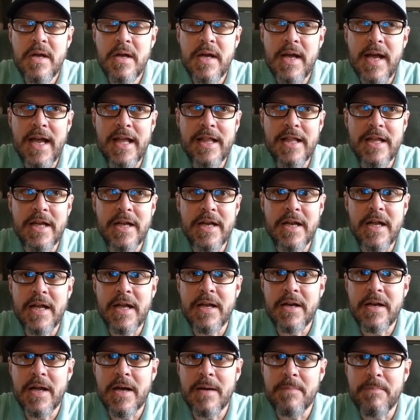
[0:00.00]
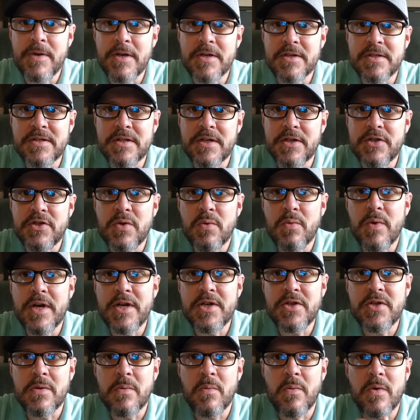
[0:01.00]
and then end up in a
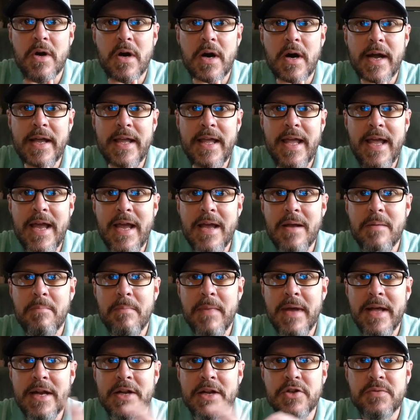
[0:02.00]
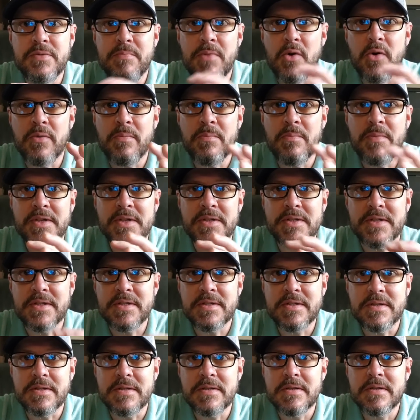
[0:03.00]
situation where I can't manage both
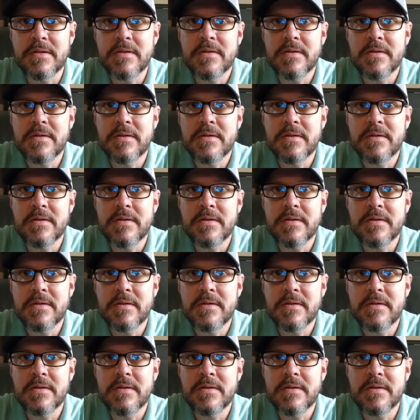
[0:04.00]
businesses.